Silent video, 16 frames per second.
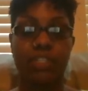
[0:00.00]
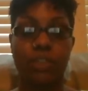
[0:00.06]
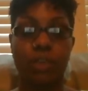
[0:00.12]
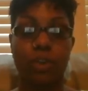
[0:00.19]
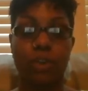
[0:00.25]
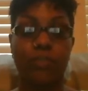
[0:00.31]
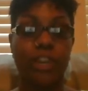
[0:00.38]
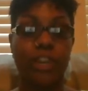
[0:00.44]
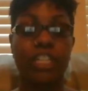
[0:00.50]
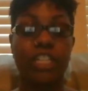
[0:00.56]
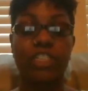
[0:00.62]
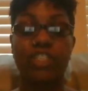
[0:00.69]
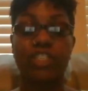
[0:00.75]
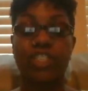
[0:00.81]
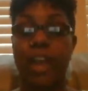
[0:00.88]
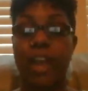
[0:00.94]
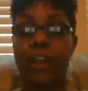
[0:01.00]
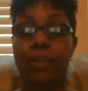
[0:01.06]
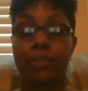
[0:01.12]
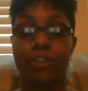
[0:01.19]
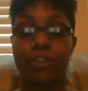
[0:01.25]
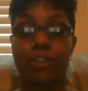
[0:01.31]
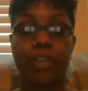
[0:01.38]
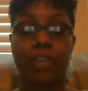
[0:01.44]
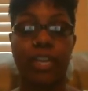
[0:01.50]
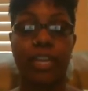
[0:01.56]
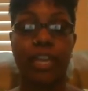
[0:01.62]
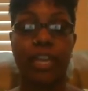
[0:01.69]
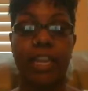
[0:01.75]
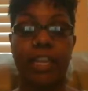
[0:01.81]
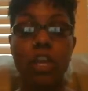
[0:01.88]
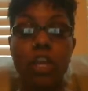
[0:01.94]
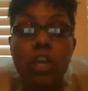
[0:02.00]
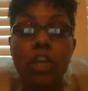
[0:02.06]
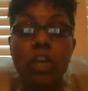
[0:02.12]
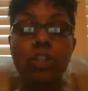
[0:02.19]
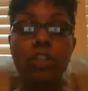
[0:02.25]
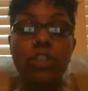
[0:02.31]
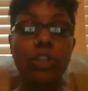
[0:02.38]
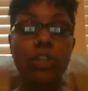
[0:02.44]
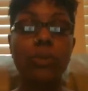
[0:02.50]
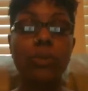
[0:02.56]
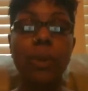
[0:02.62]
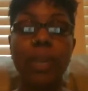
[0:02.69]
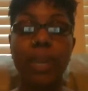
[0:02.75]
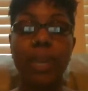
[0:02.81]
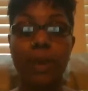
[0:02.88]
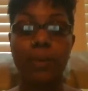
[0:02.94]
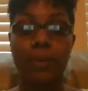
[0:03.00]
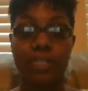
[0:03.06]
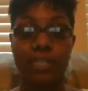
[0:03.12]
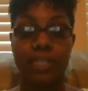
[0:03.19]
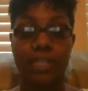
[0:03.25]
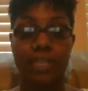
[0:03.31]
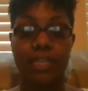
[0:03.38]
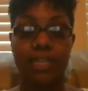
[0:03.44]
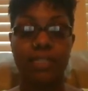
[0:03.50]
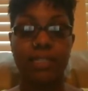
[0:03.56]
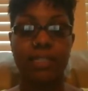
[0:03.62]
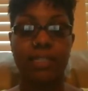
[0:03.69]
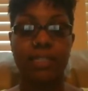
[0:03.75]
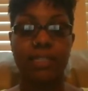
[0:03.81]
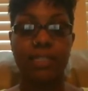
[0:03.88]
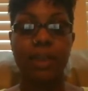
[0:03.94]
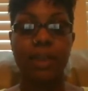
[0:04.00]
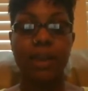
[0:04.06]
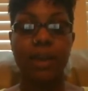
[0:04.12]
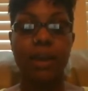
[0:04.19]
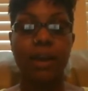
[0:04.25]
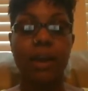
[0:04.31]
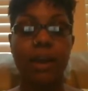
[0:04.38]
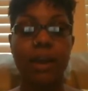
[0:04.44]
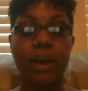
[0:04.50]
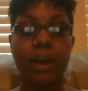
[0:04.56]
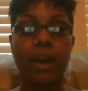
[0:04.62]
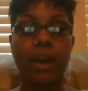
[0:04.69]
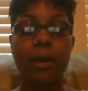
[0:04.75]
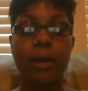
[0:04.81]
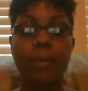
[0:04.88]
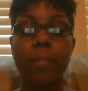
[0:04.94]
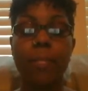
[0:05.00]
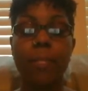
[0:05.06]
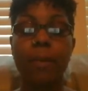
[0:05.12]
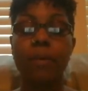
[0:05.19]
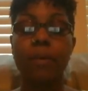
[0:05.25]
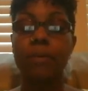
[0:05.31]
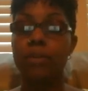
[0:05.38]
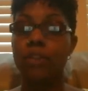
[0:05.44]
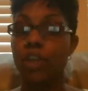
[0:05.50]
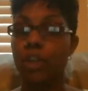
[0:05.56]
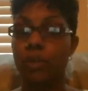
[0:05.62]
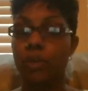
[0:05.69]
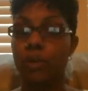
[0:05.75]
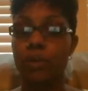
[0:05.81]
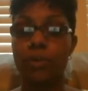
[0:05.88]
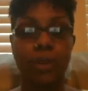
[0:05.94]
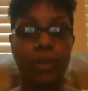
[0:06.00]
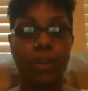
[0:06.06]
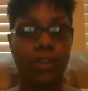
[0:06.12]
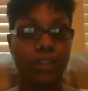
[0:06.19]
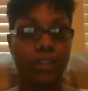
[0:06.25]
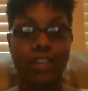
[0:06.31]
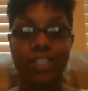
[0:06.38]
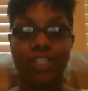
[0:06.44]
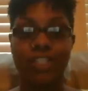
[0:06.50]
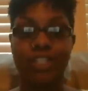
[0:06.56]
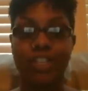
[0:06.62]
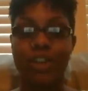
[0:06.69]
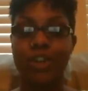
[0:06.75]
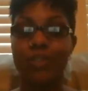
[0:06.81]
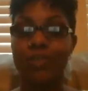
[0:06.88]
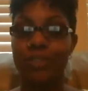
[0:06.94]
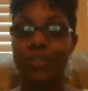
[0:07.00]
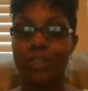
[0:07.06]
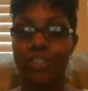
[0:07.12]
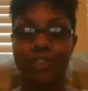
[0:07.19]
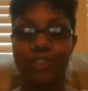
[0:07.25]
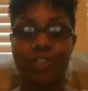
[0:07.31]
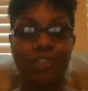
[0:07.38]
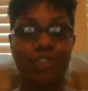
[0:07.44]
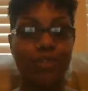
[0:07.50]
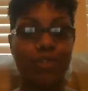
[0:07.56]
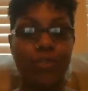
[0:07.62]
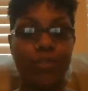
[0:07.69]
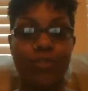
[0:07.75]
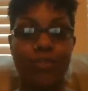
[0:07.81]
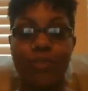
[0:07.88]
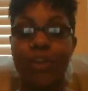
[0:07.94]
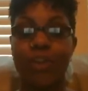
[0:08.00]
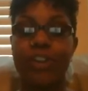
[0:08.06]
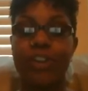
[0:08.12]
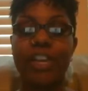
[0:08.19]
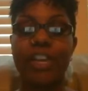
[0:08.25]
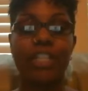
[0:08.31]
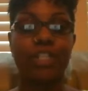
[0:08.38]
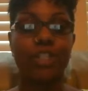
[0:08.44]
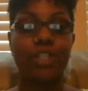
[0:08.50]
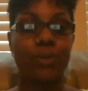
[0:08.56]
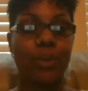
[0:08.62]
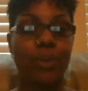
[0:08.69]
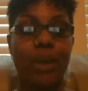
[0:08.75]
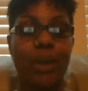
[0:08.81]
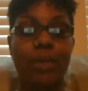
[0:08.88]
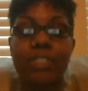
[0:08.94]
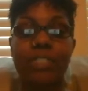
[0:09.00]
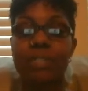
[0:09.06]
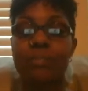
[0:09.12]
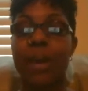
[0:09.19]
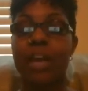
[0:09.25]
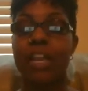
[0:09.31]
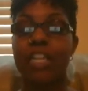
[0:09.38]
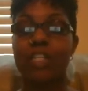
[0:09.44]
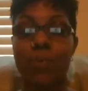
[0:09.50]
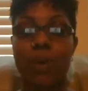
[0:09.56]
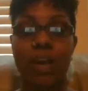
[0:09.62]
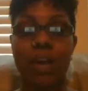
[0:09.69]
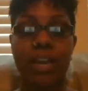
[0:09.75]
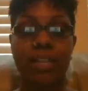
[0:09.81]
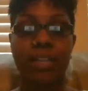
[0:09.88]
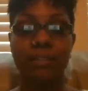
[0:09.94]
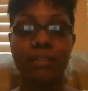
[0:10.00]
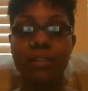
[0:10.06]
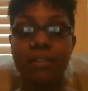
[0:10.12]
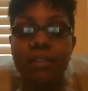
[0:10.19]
So for each child, you're getting 2 allowances. As you know, children 2 through 4, you're getting 2 allowances minus 1.